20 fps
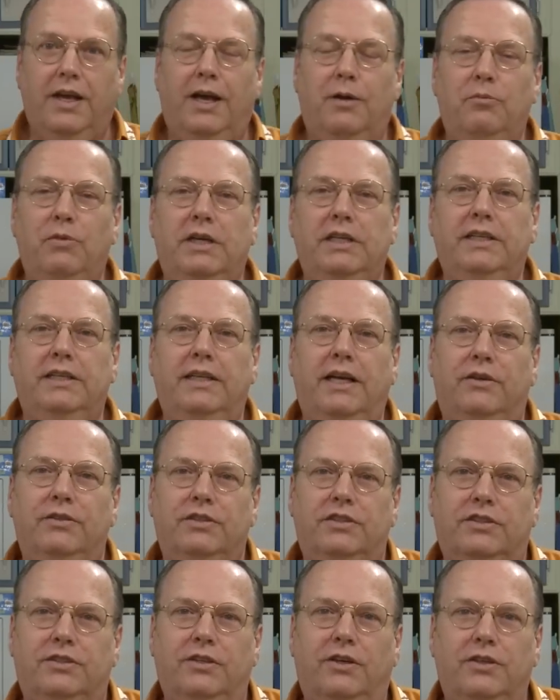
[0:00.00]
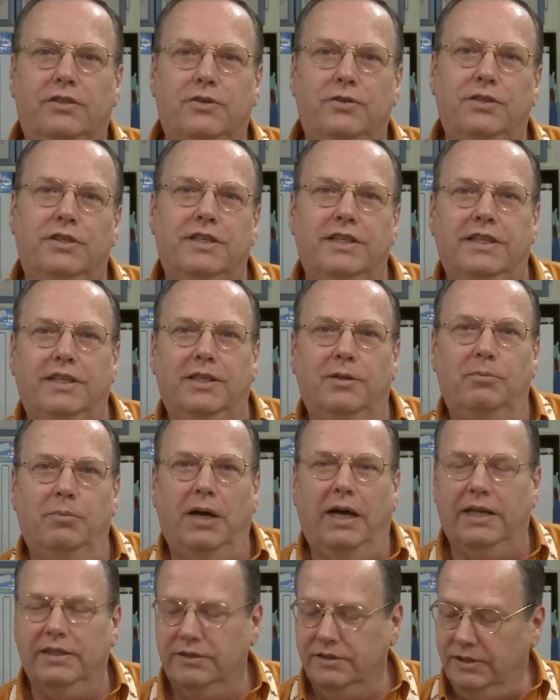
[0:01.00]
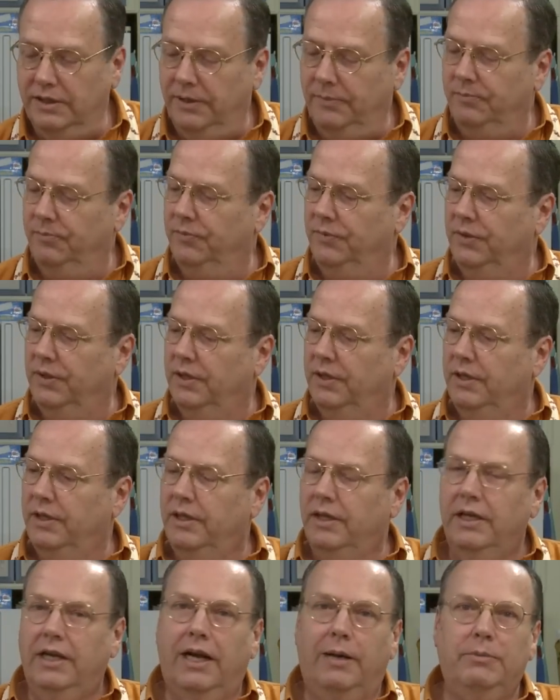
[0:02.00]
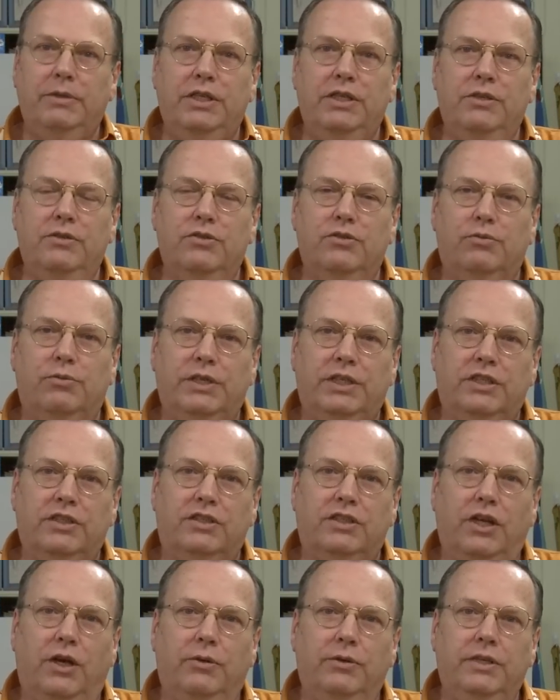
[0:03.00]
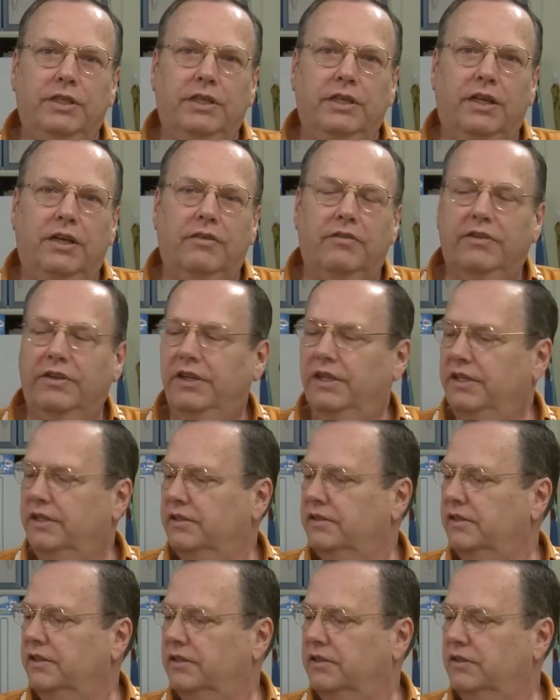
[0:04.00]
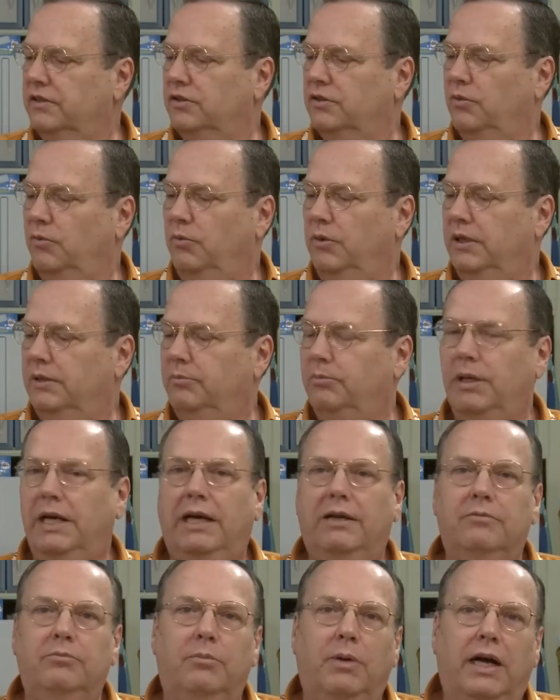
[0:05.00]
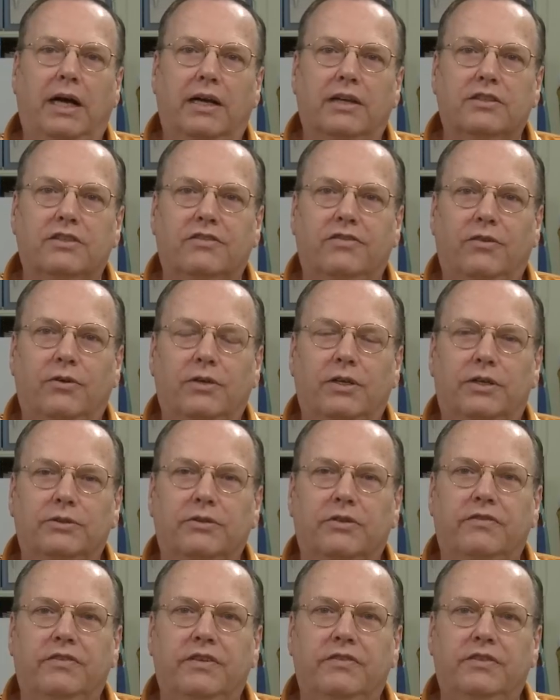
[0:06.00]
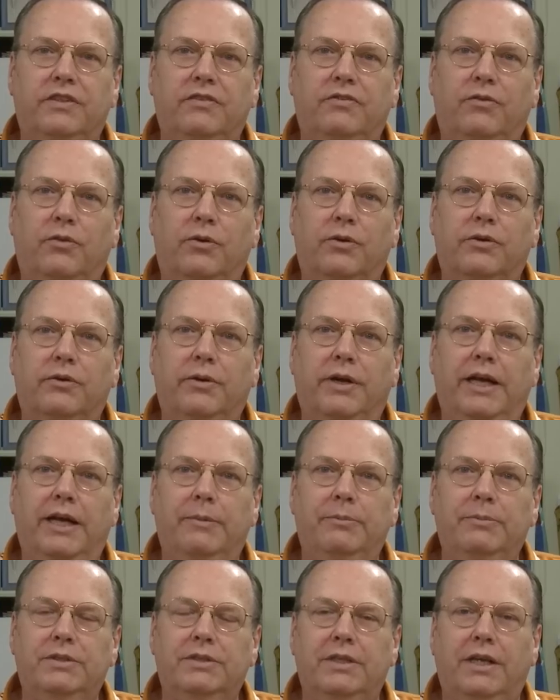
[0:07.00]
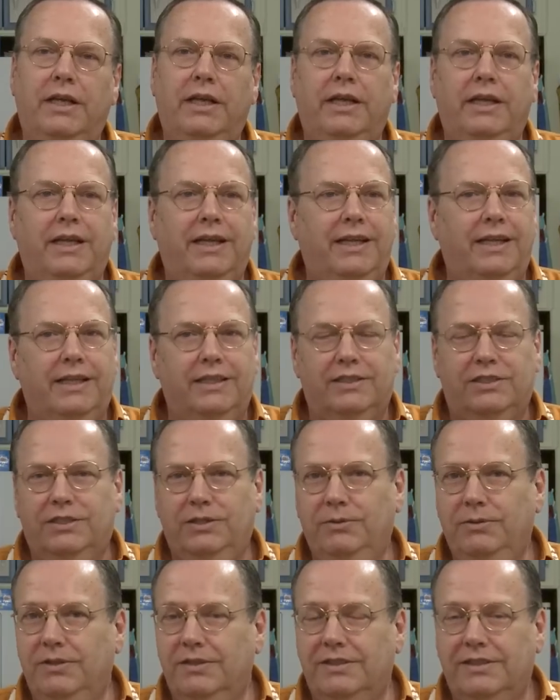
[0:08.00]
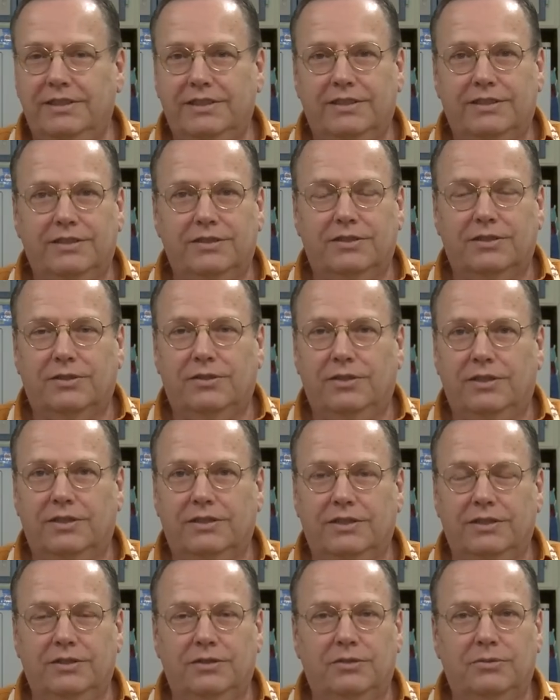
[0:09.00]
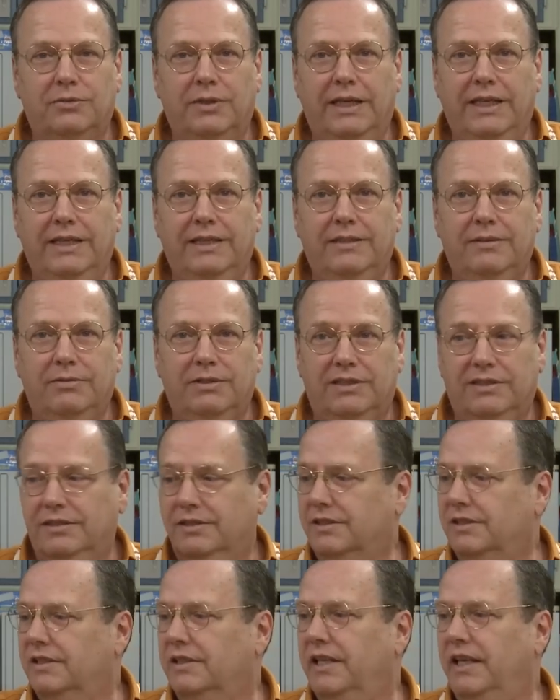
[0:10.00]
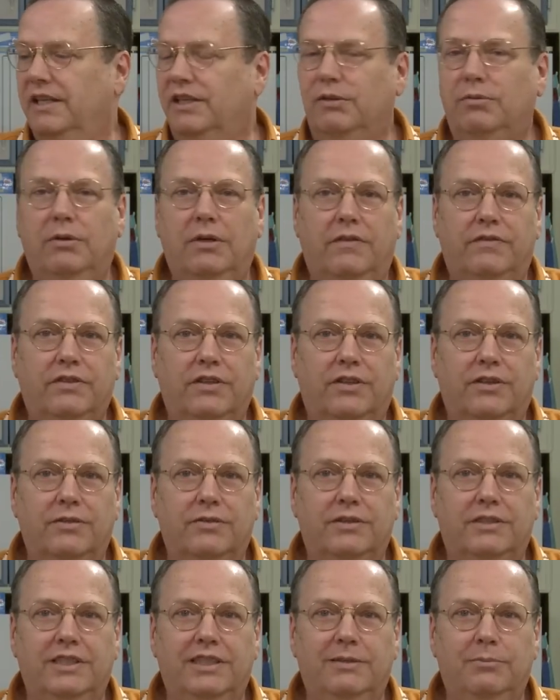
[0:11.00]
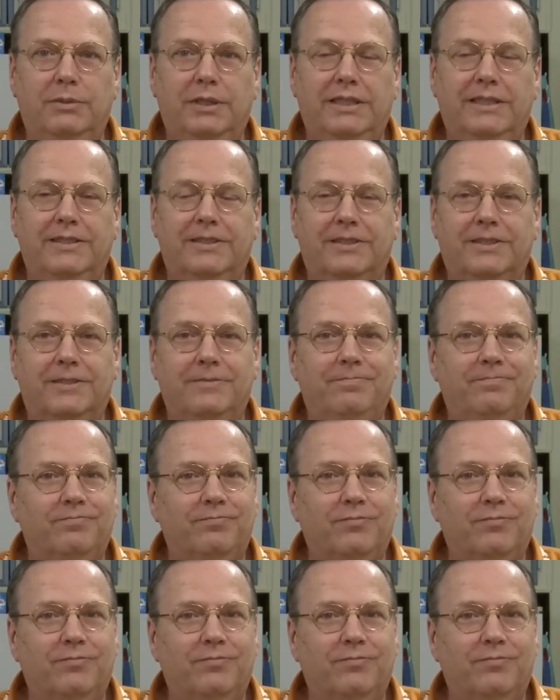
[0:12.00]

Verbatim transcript: I'm ready now to start cooking the pasta. I'm going to use rigatoni for this. This is a one pound box, four hundred fifty-four grams. As soon as this is cooked and drained, which is going to take twelve to thirteen minutes,